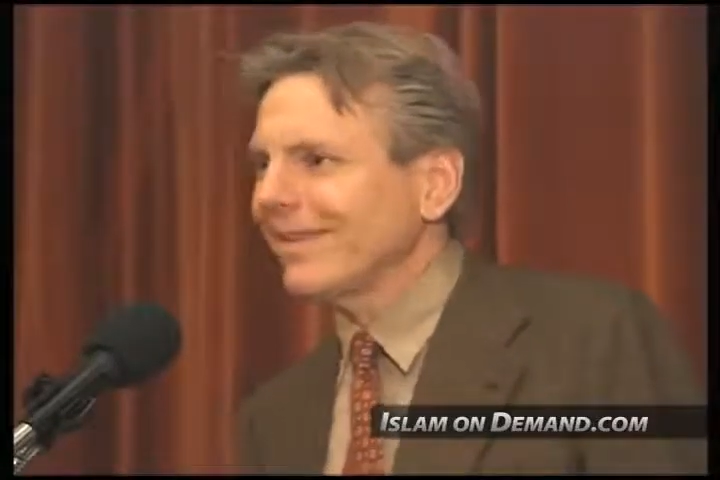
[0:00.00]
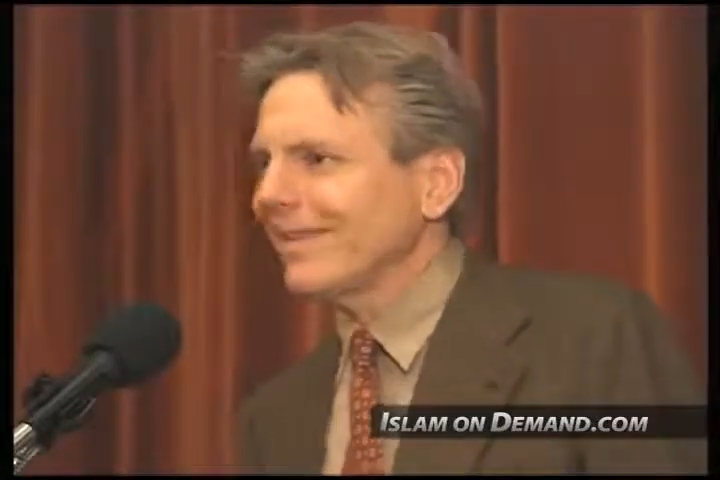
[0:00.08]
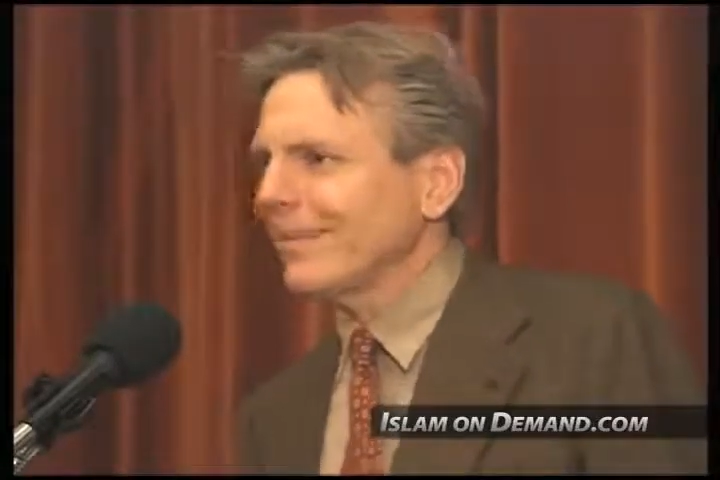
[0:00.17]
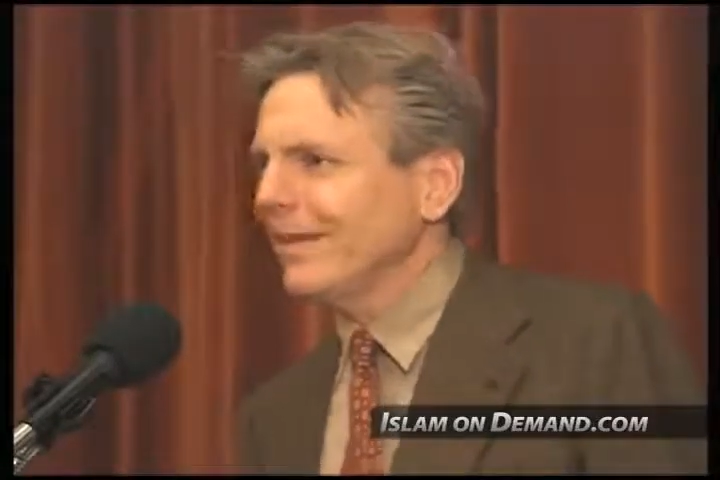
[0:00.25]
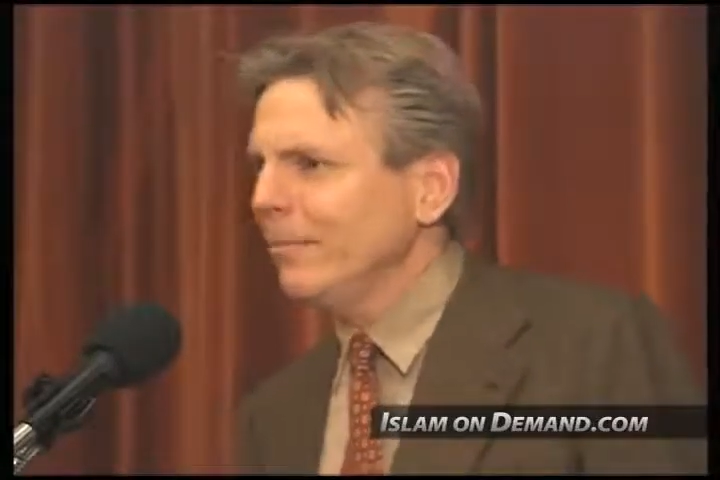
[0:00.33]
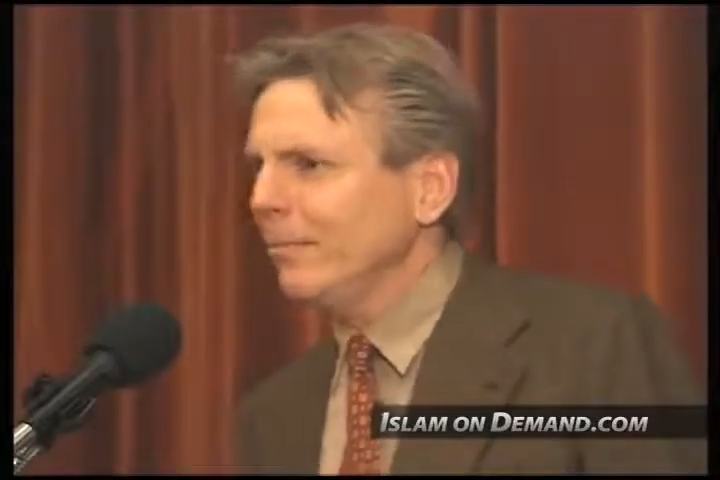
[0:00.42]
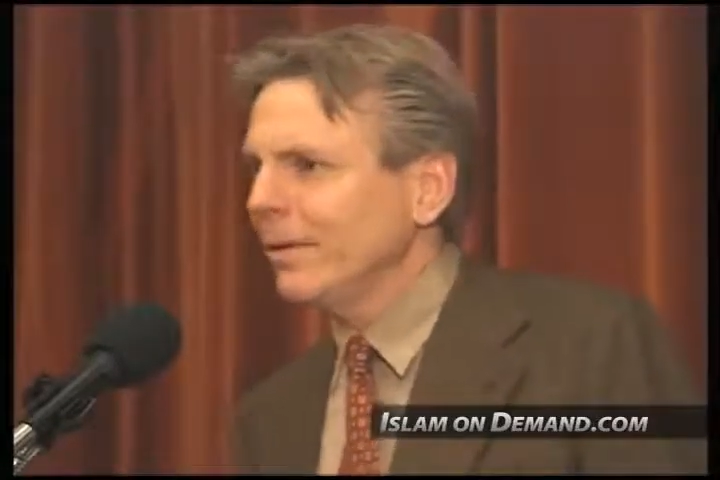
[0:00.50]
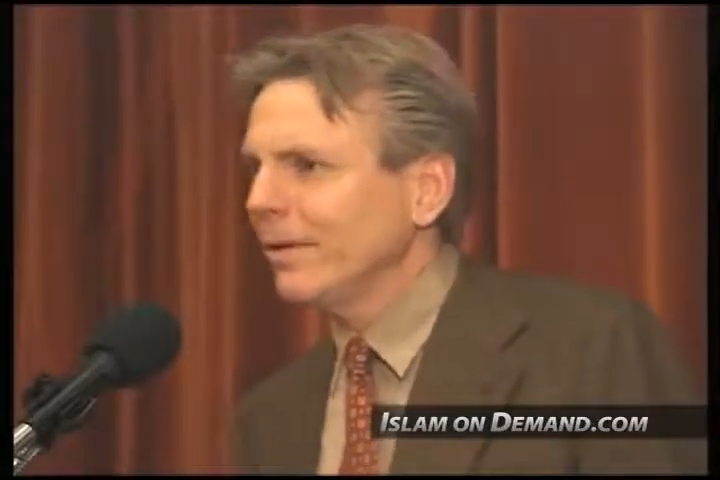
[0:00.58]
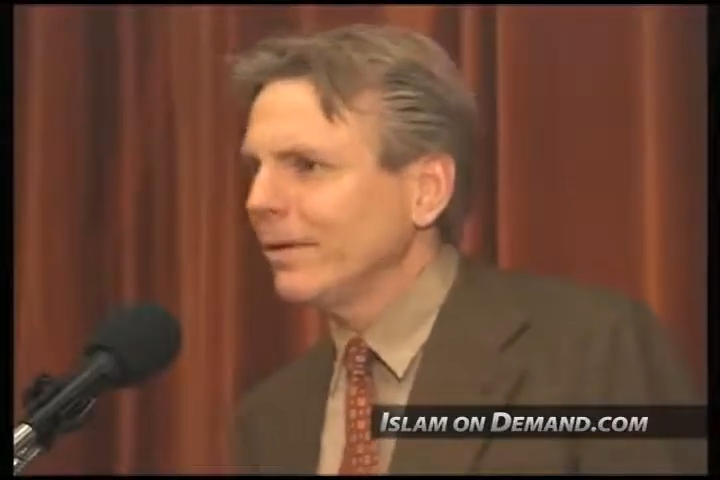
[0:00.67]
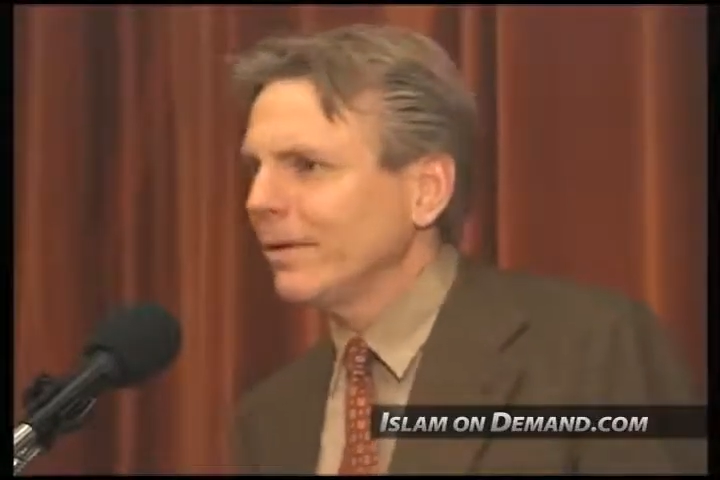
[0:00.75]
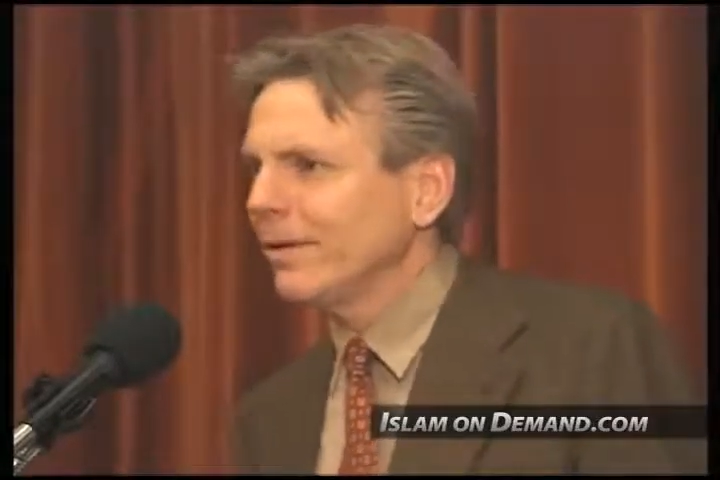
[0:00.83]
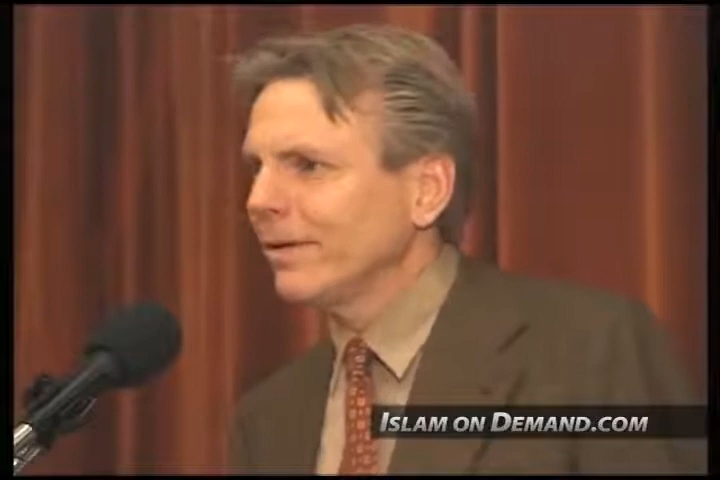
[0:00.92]
slip.
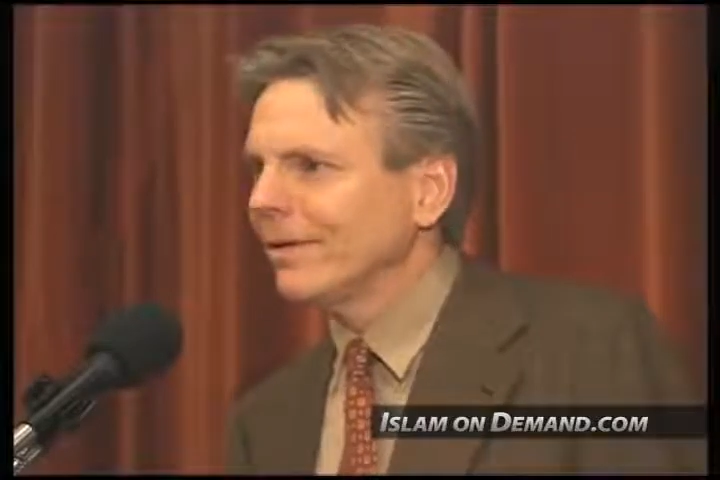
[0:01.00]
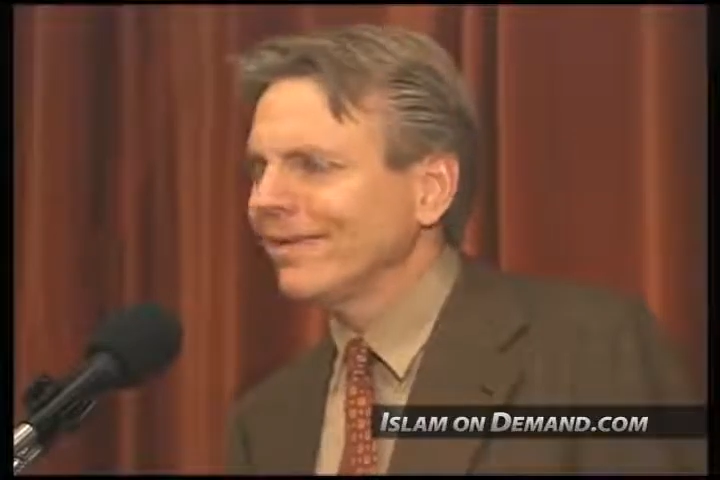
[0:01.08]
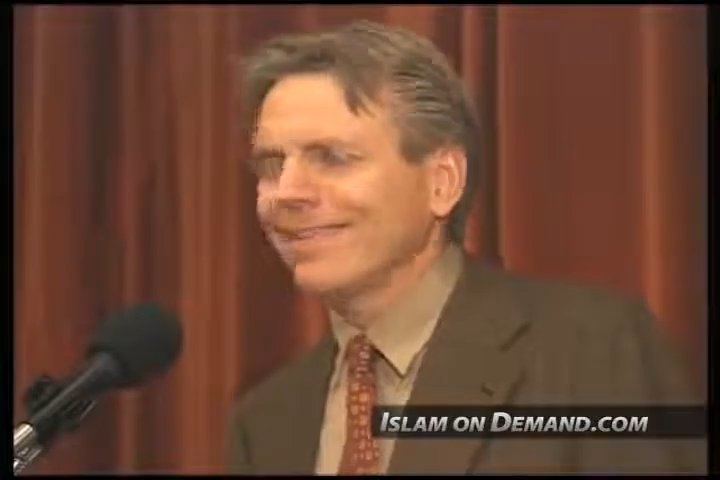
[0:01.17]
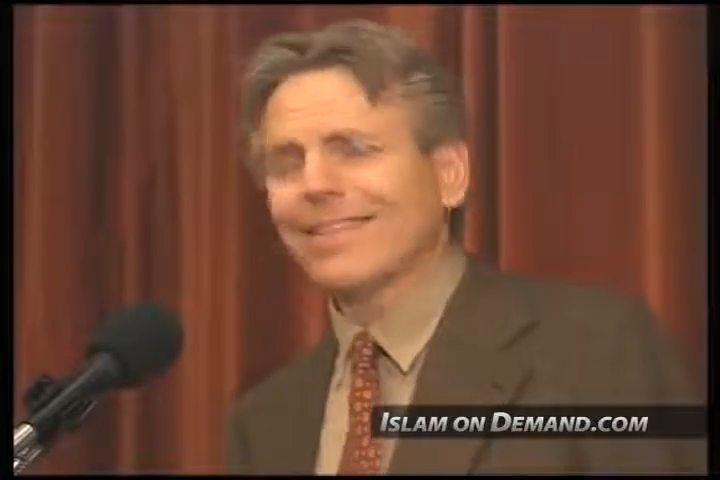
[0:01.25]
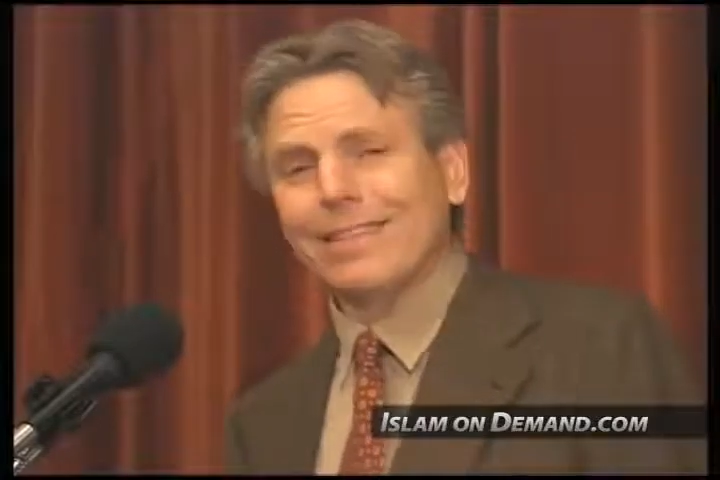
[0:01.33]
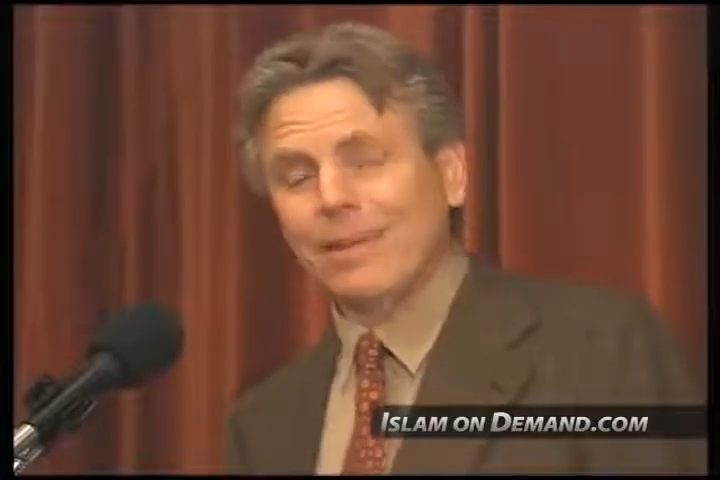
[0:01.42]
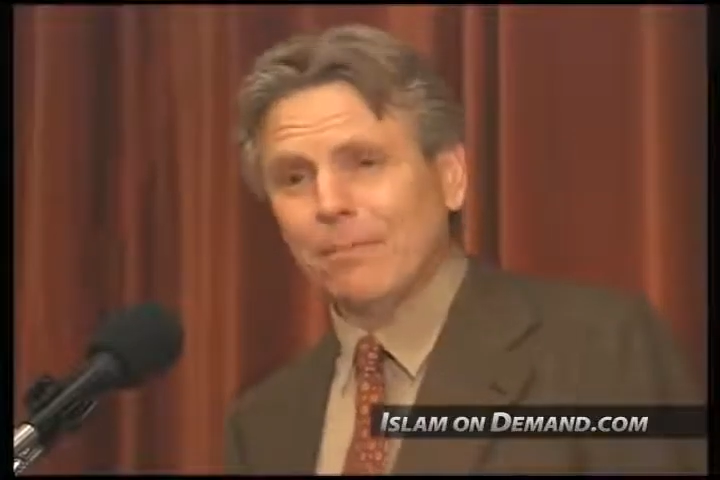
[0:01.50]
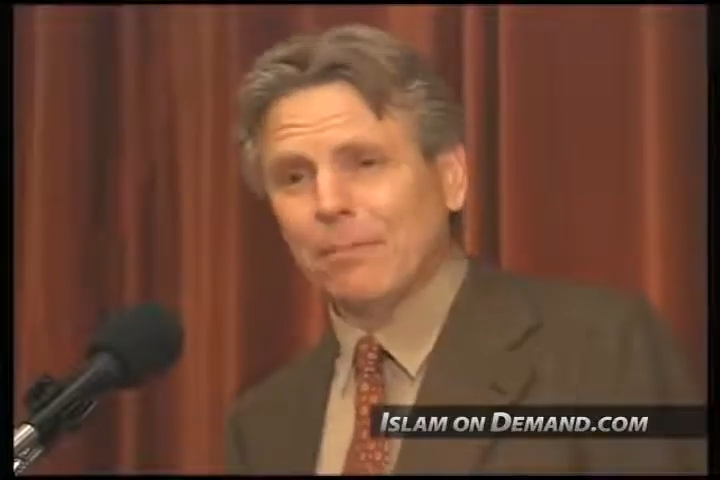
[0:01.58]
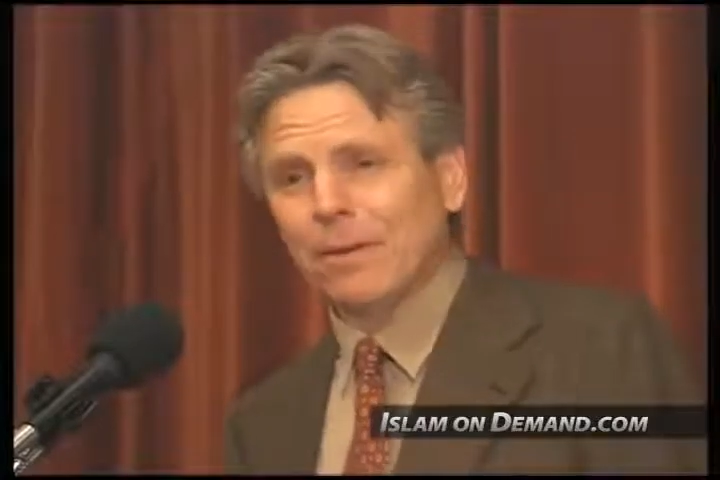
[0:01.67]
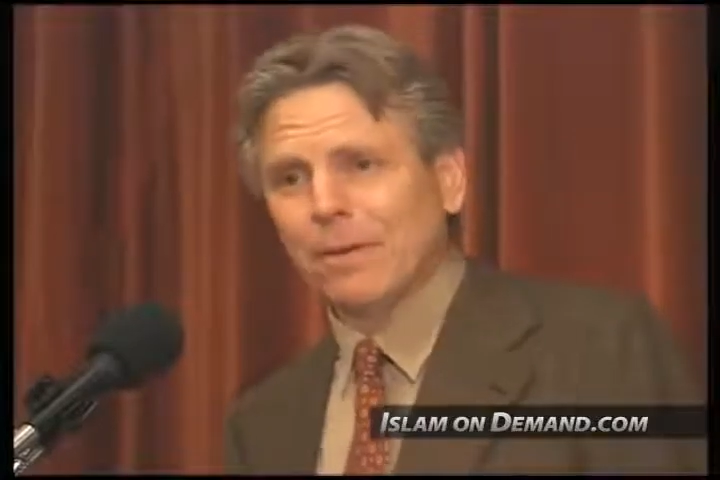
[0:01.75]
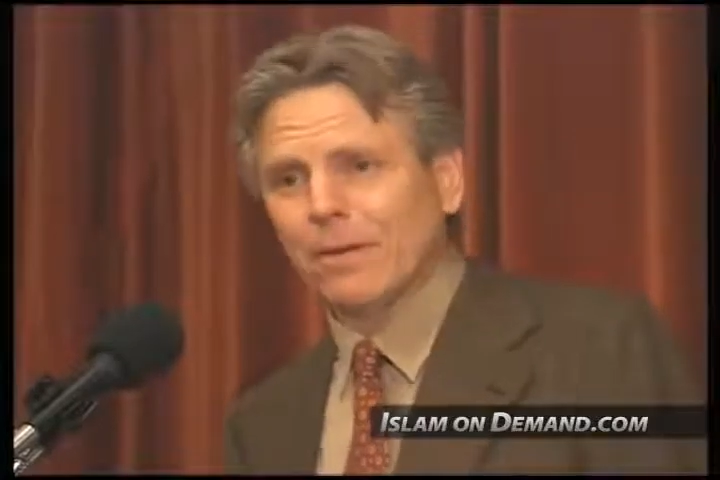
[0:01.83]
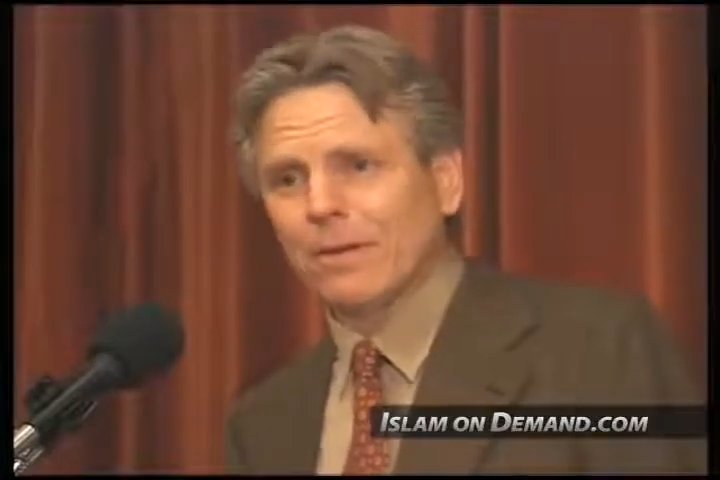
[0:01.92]
To slip?